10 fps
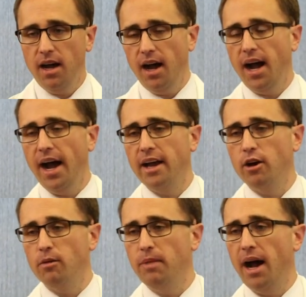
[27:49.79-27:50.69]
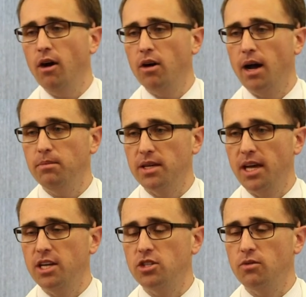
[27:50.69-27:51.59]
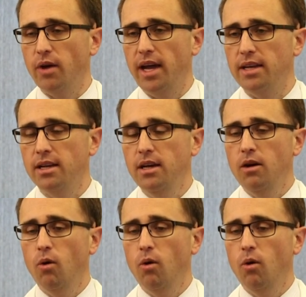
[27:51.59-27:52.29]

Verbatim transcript: a higher bowel complication rate